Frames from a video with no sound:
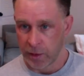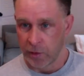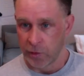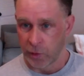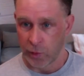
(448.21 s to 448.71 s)

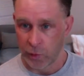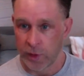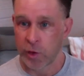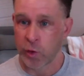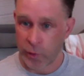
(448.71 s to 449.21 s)
So
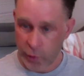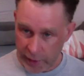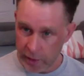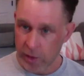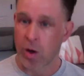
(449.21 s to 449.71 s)
we
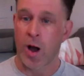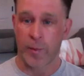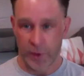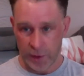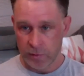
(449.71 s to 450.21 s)
created a
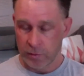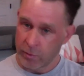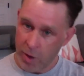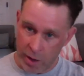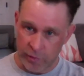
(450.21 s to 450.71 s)
copy,
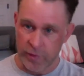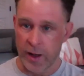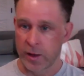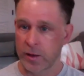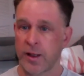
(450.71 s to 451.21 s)

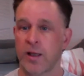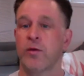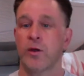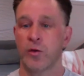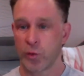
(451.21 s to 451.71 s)
modified it, gave
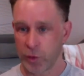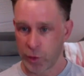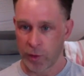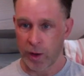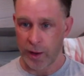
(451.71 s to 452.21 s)
it a new
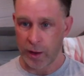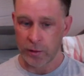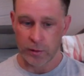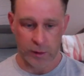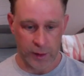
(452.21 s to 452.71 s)
URL,
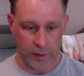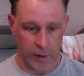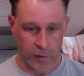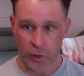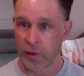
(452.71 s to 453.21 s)
and
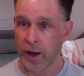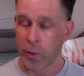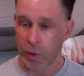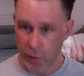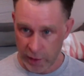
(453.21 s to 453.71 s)
then, now
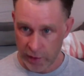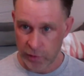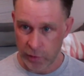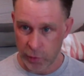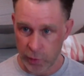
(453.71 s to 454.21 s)
we're running
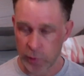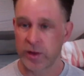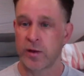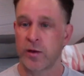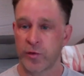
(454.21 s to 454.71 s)
two. And we
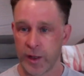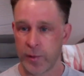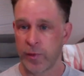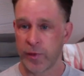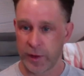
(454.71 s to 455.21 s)
did the
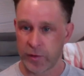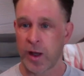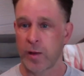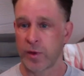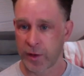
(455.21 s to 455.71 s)
same thing
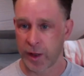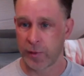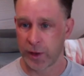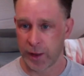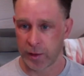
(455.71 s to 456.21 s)
time and time
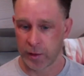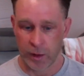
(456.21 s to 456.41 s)
again.